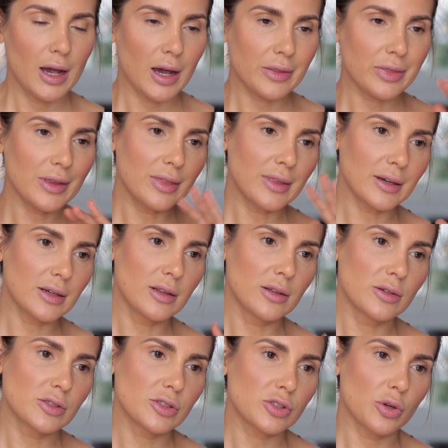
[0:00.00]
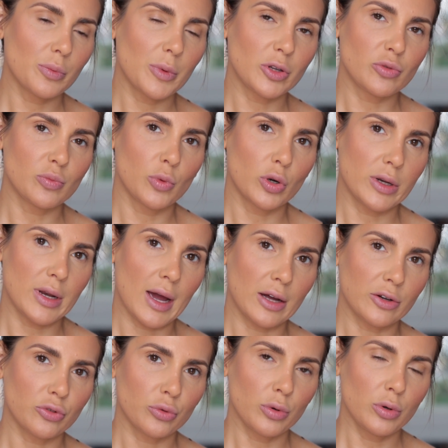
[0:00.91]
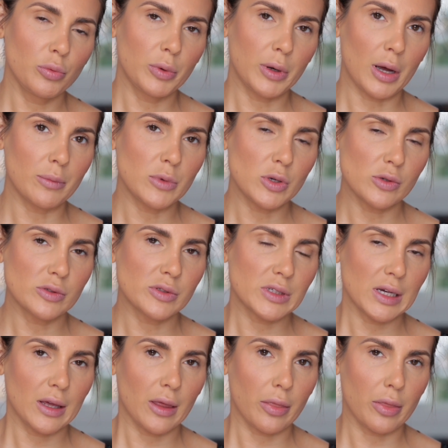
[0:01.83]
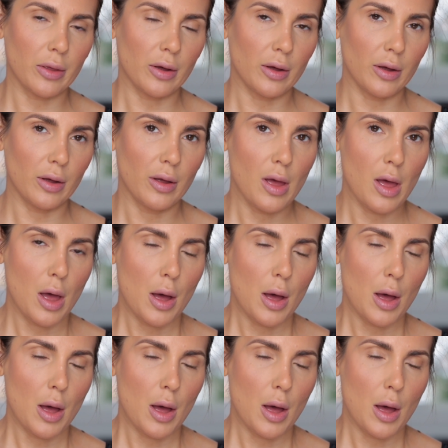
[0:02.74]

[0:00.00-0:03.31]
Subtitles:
I think that it looks so much more natural when I'm using the